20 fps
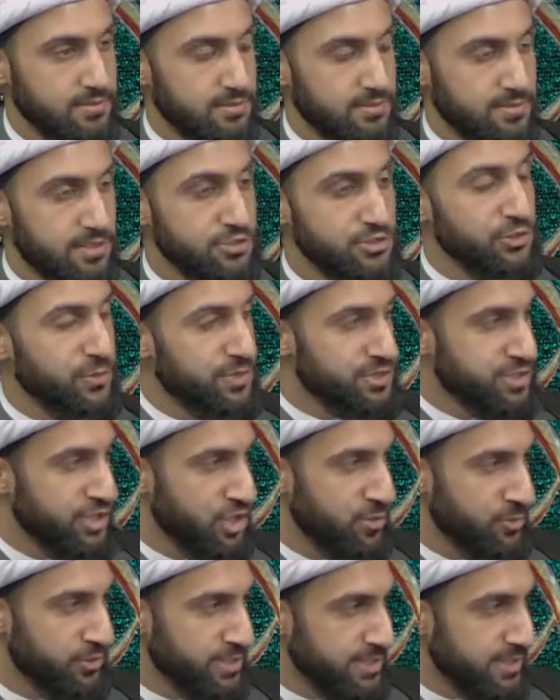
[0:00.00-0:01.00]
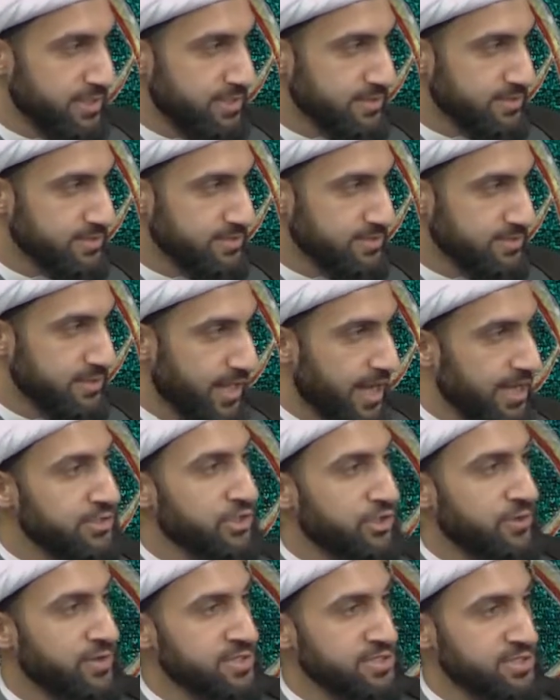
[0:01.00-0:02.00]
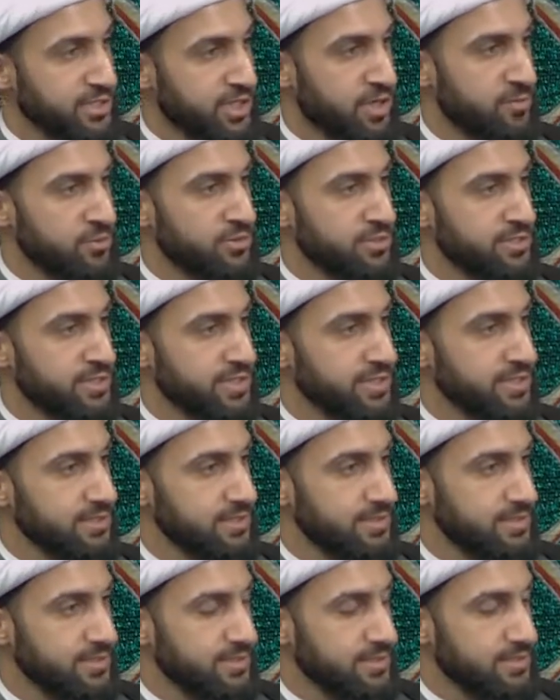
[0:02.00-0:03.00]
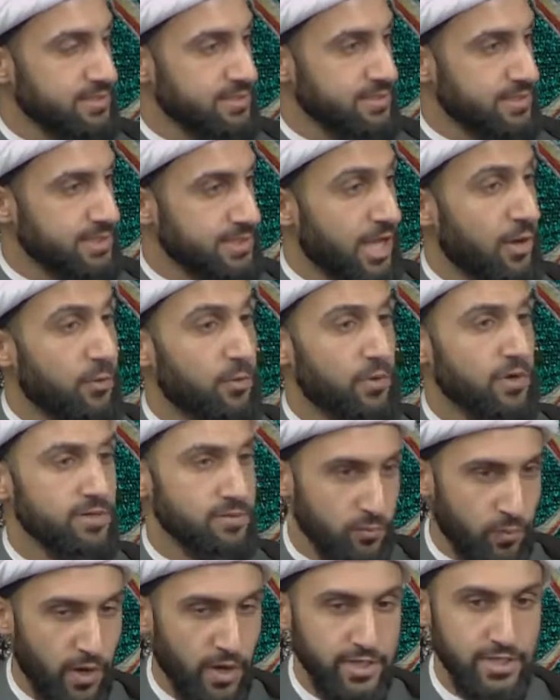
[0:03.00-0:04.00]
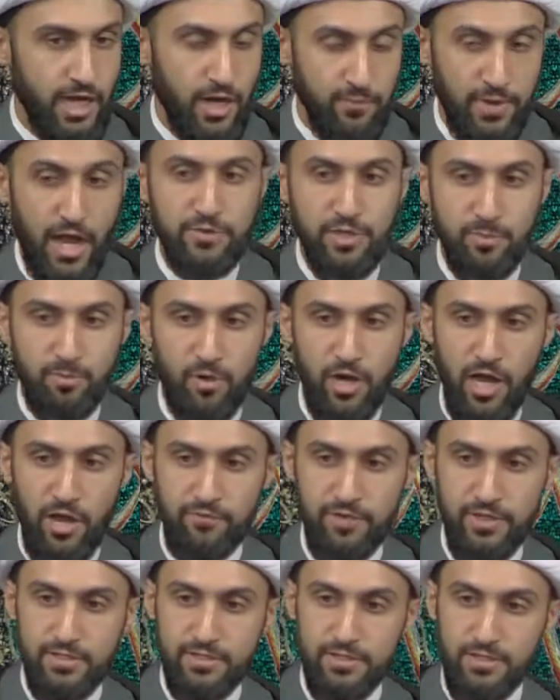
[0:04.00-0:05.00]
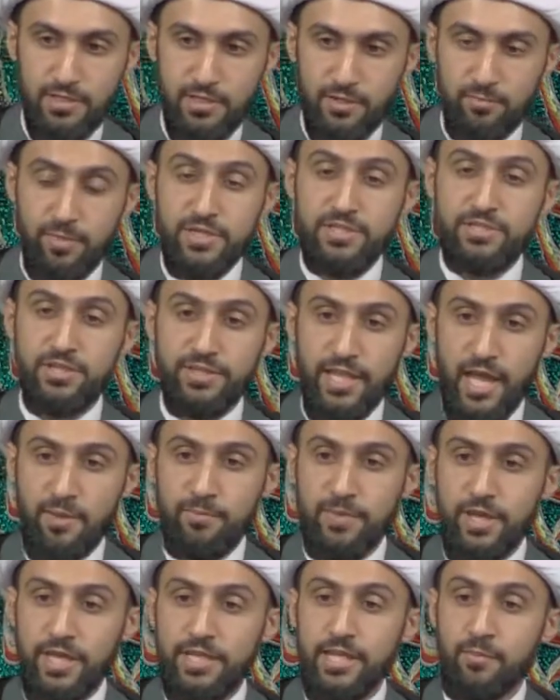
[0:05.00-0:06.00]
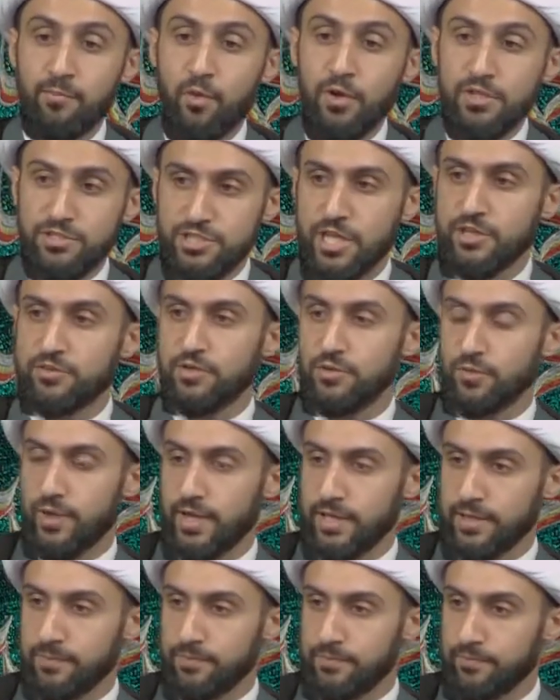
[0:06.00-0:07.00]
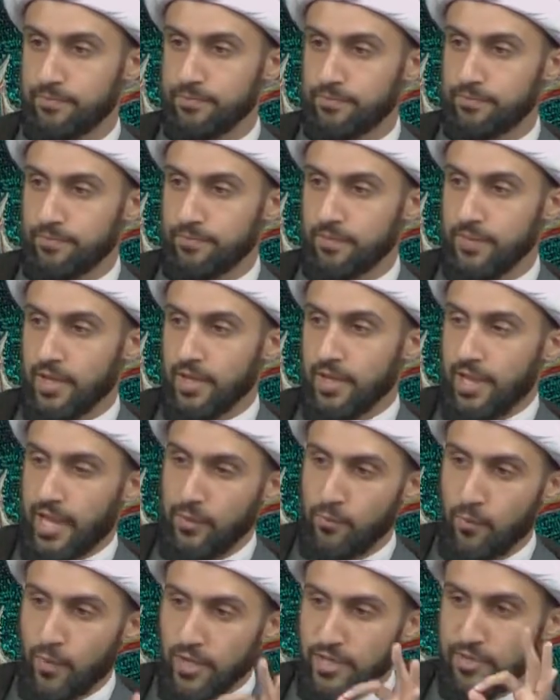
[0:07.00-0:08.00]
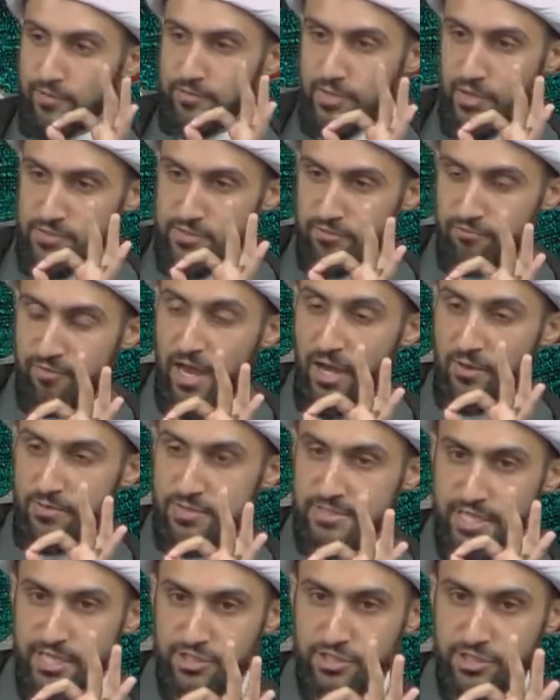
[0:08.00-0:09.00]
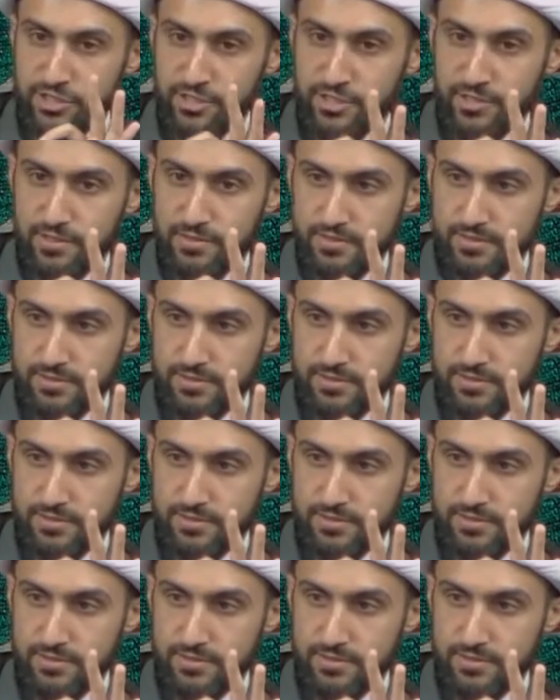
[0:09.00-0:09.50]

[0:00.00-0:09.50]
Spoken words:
the Jewish community and the Christian community that were one around the Prophet, but to them in a more general way. And one of those foundational